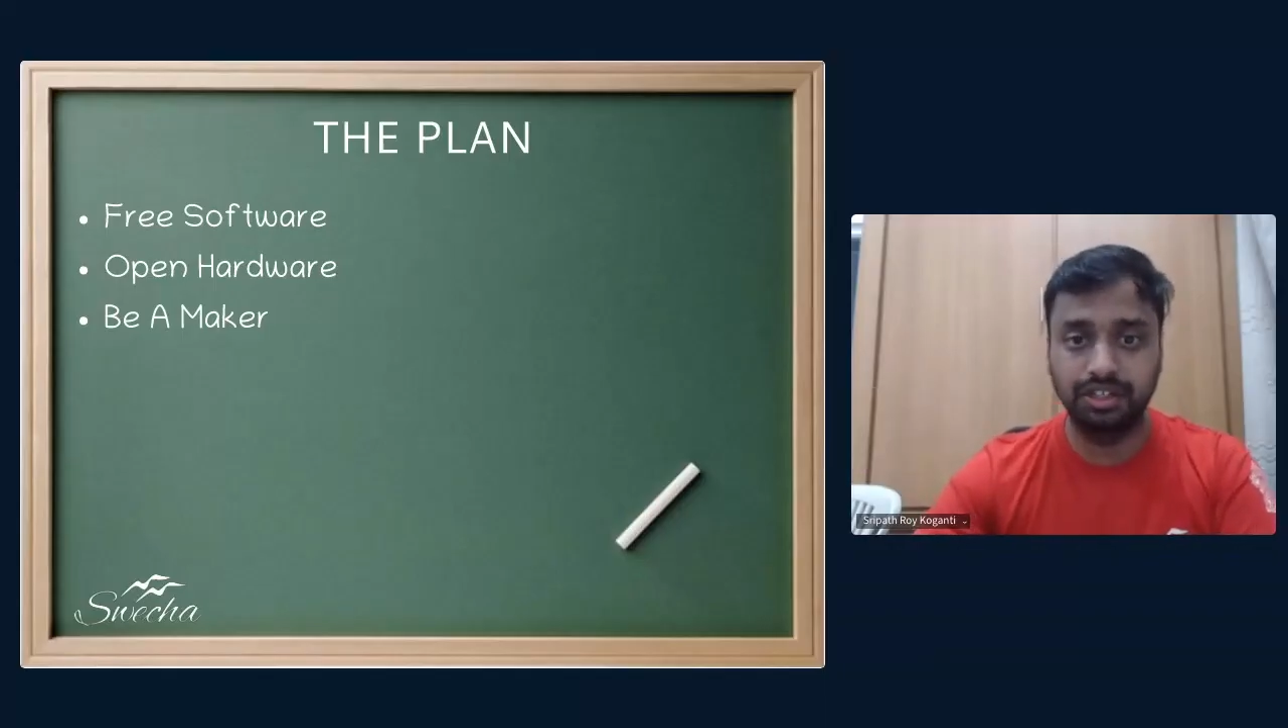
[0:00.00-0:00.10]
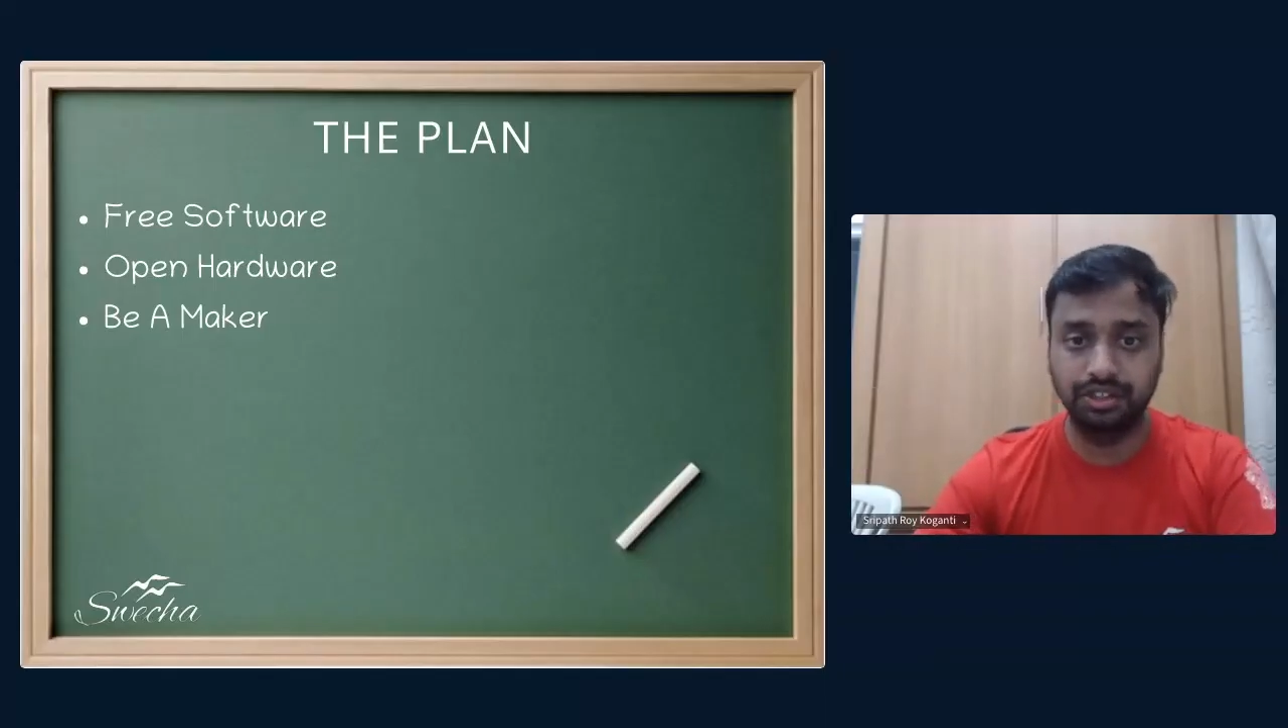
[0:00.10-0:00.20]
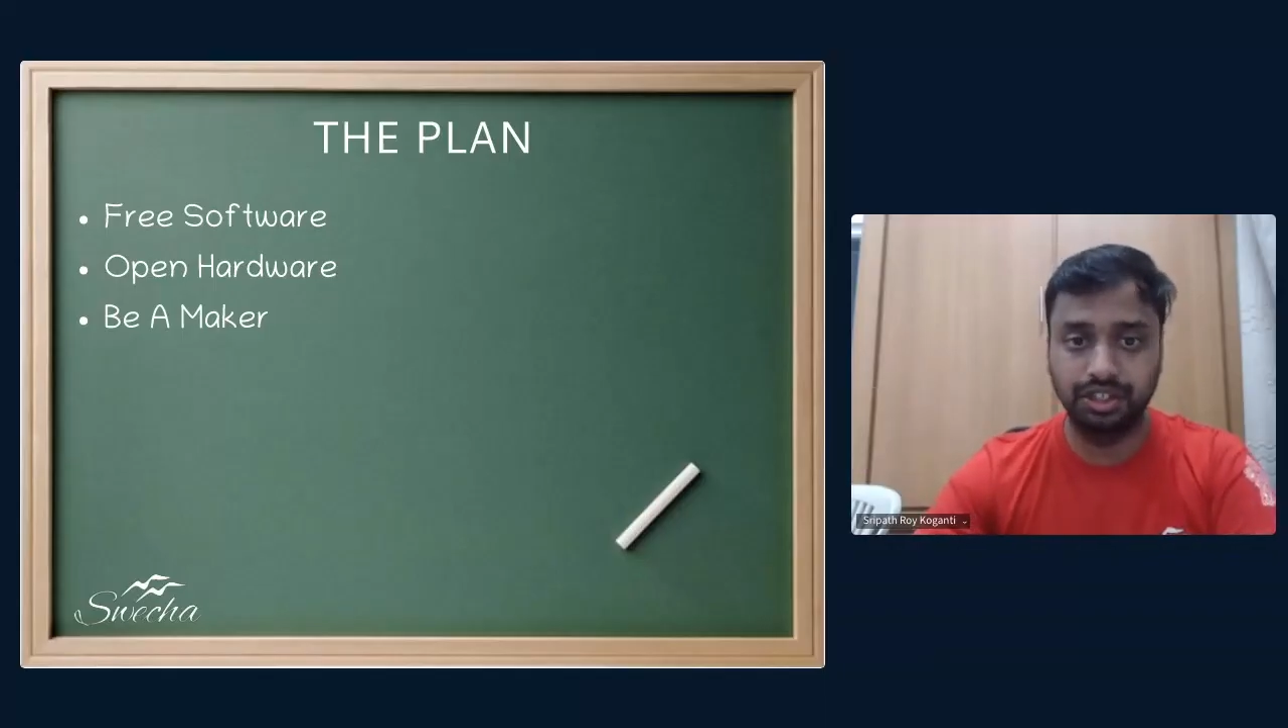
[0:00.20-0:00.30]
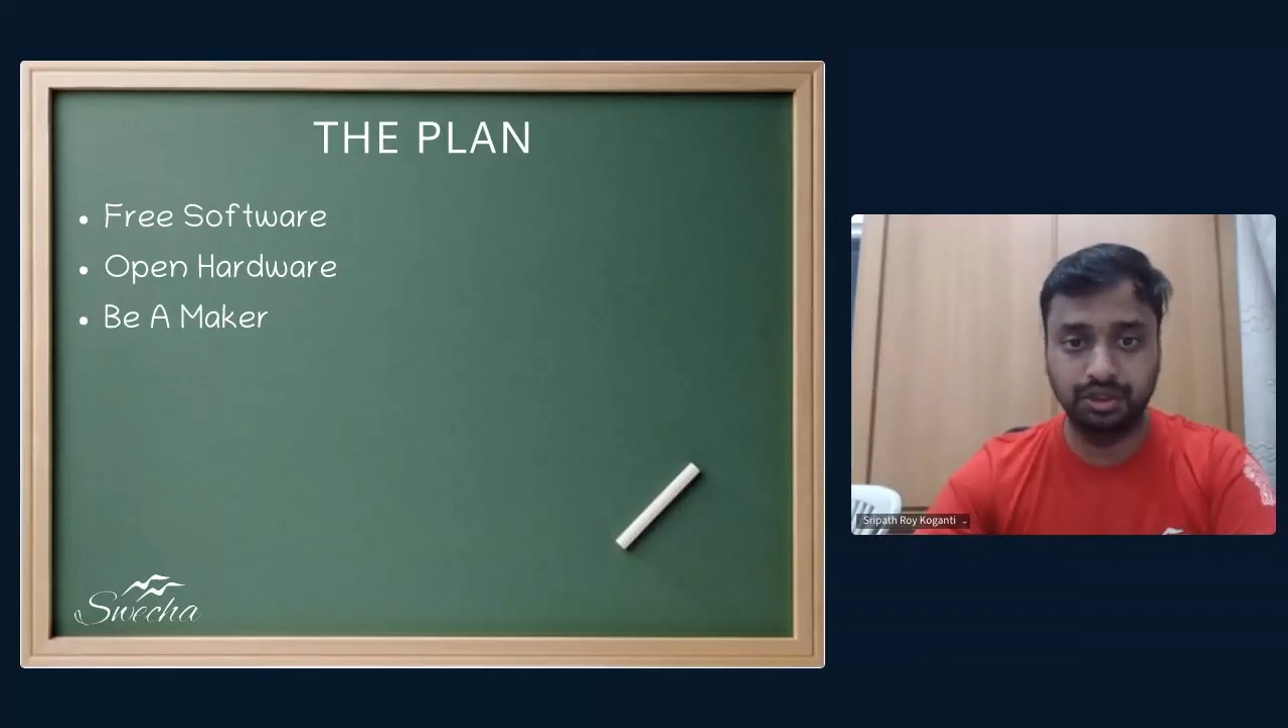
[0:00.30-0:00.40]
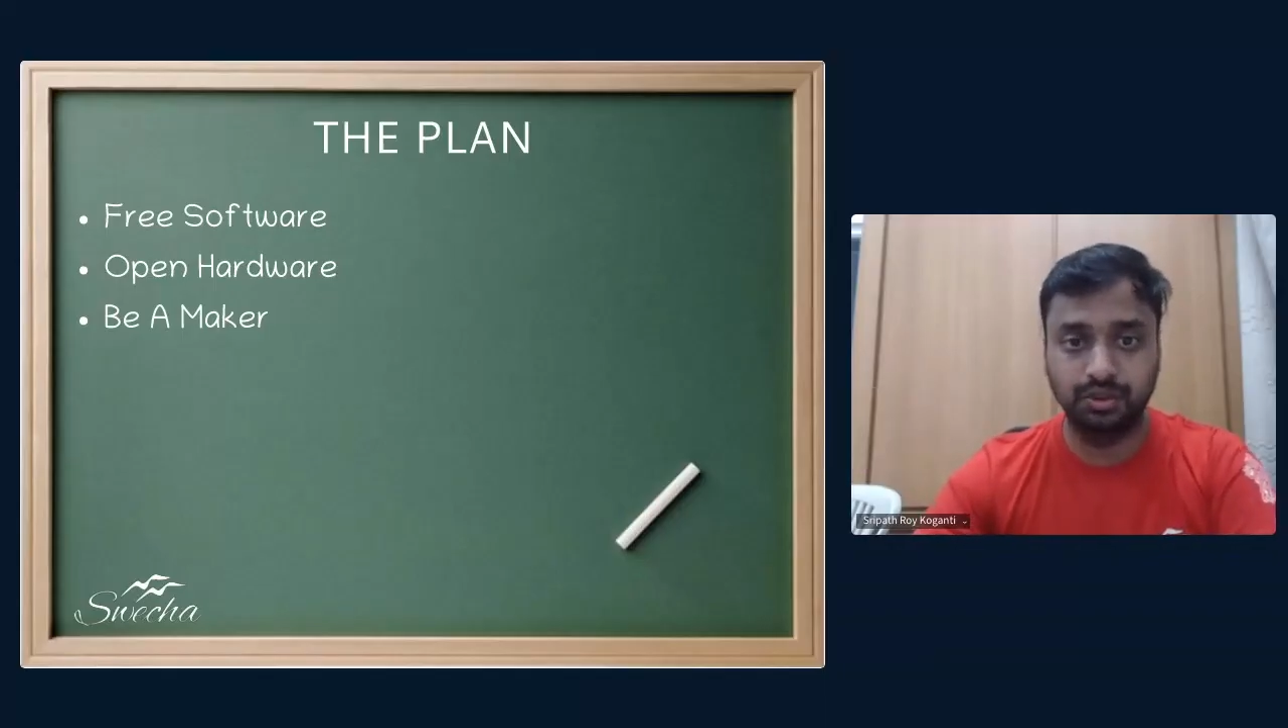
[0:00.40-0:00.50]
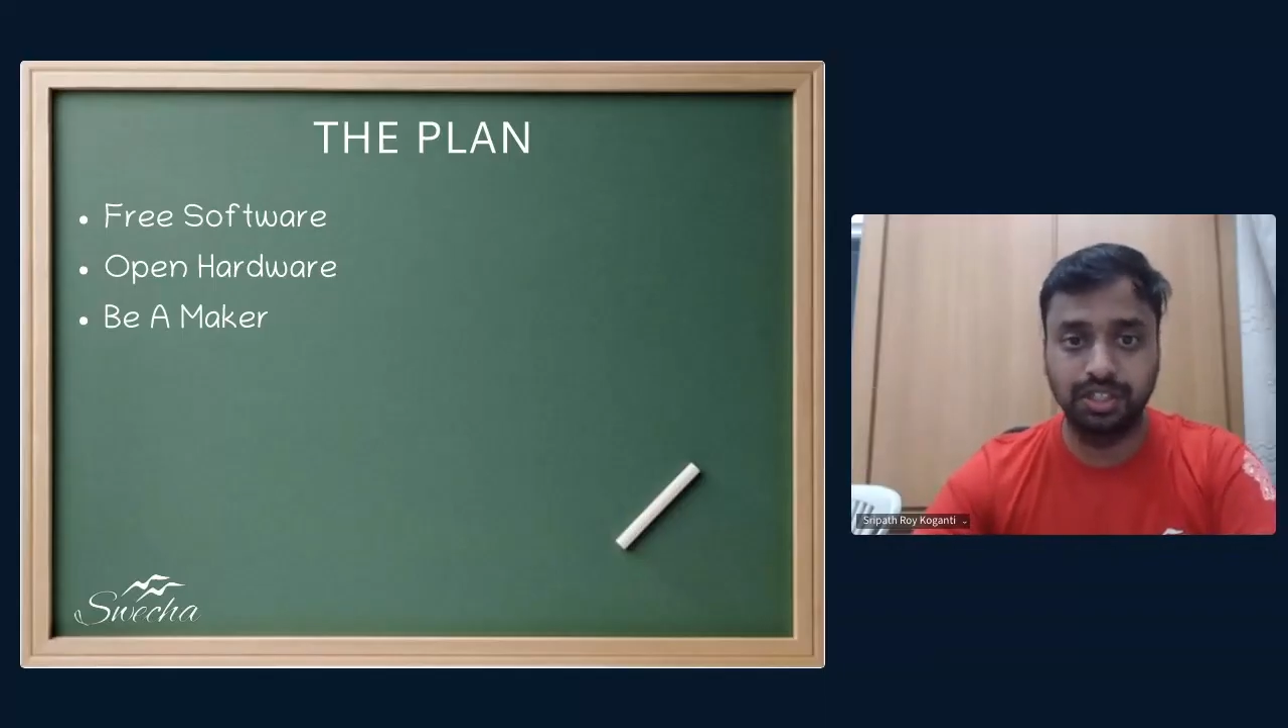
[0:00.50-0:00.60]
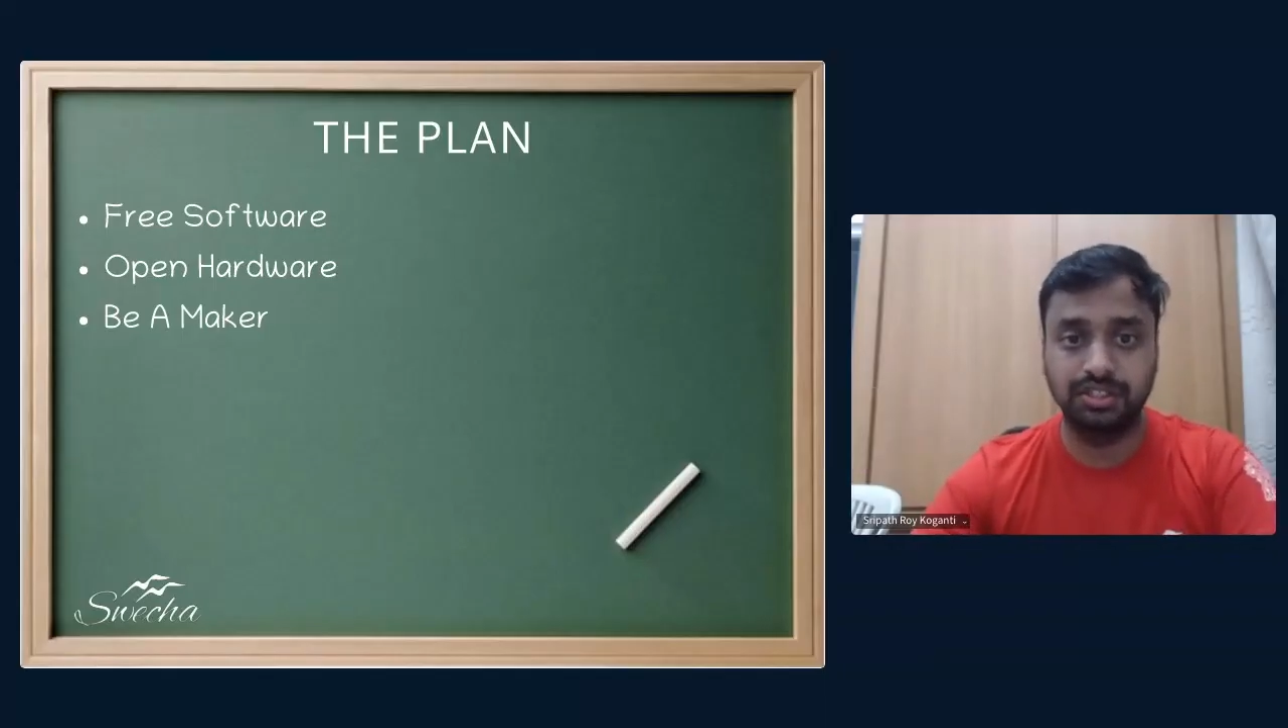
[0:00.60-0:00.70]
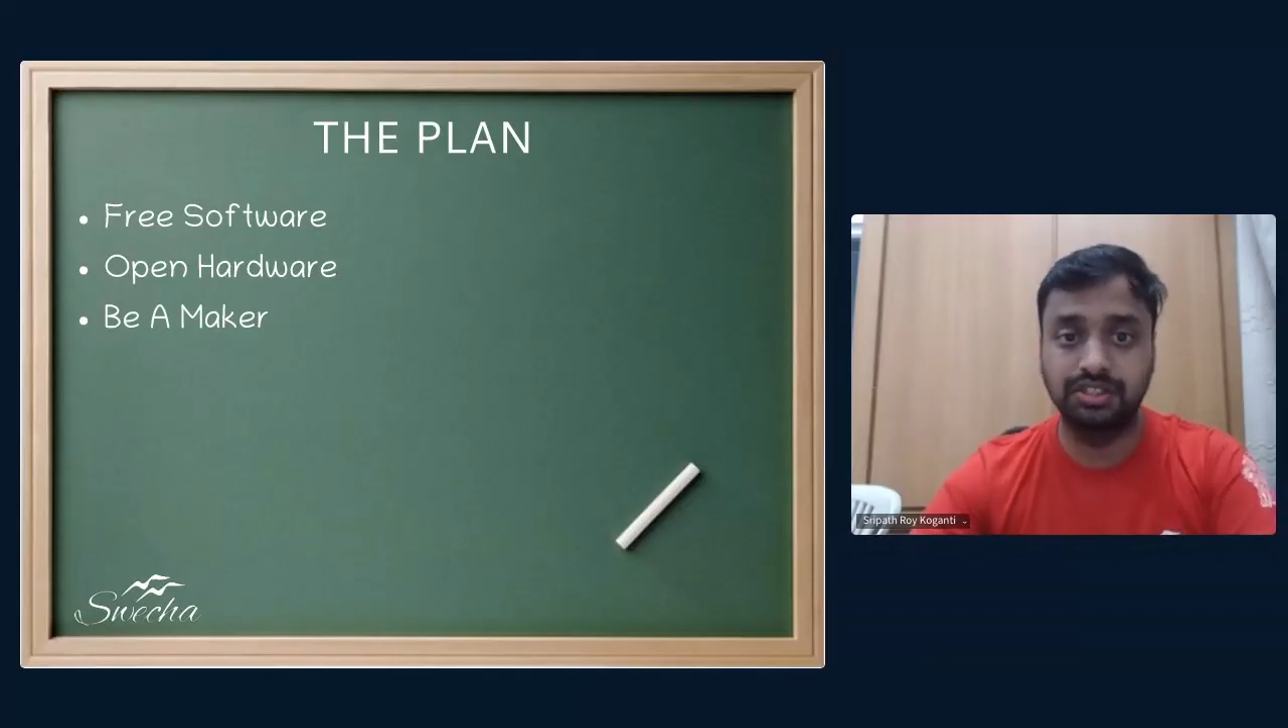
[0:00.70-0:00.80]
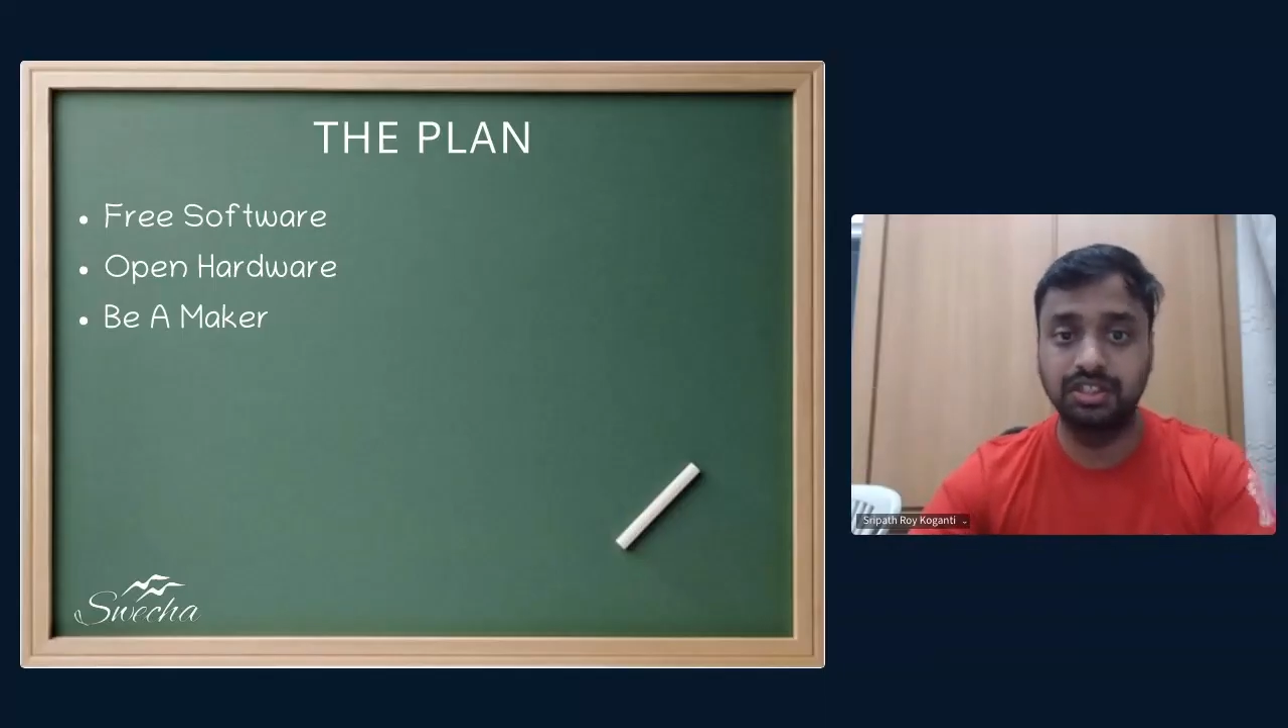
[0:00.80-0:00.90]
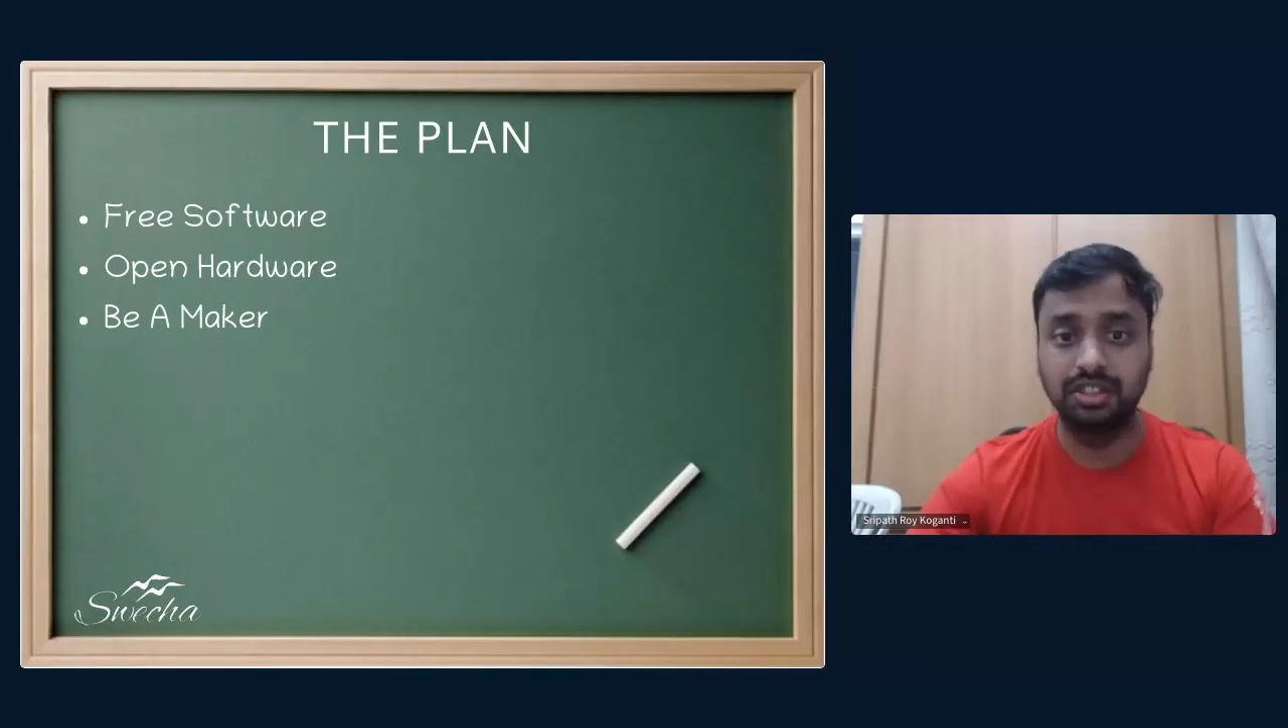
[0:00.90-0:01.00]
to the
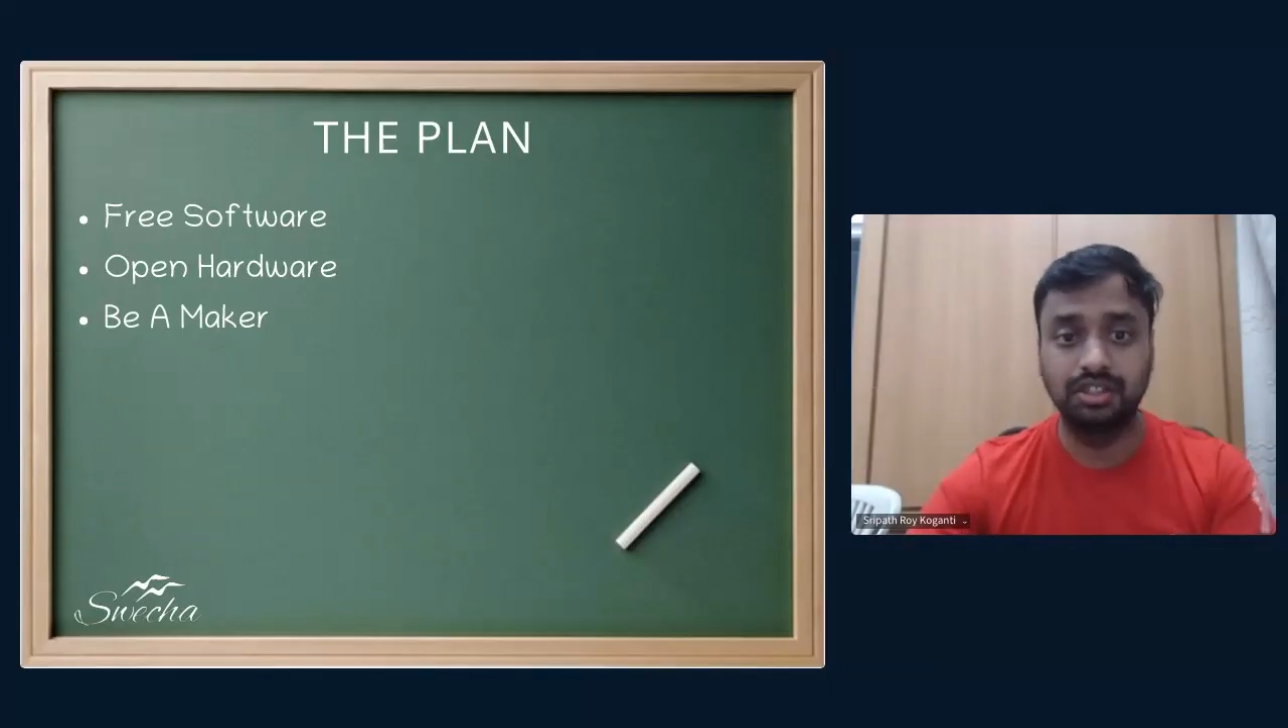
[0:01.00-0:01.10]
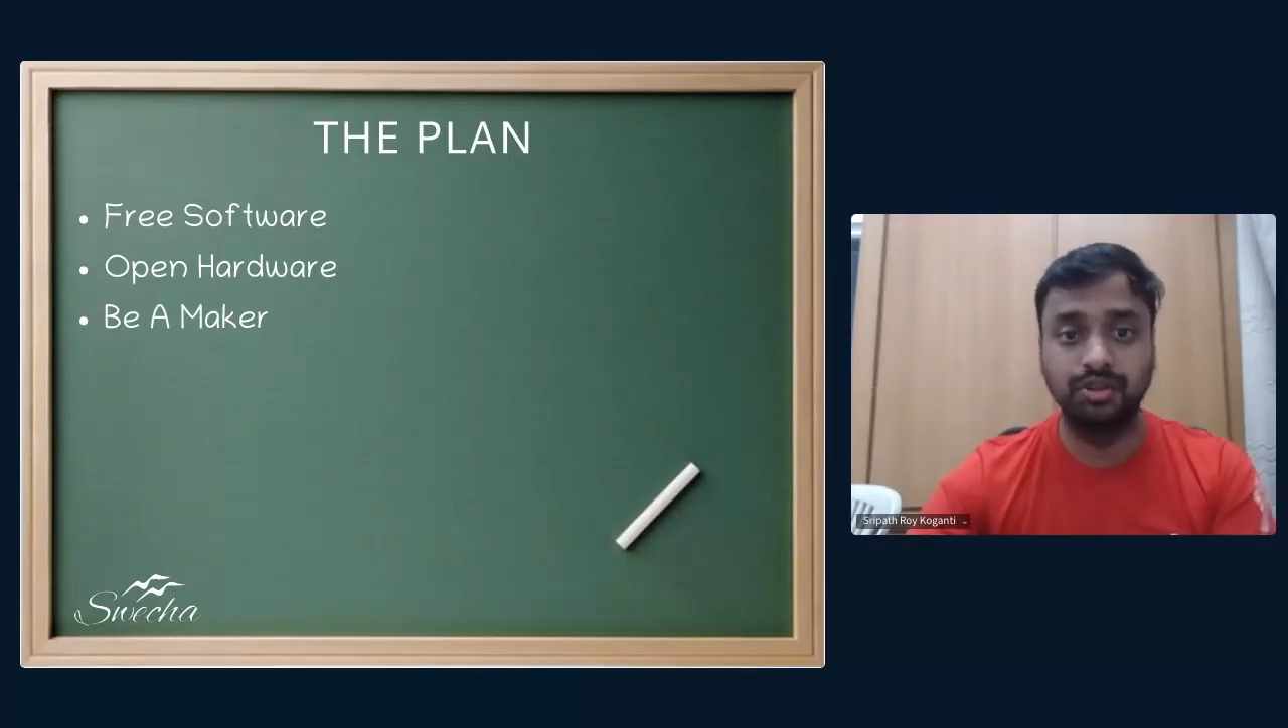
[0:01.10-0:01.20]
students,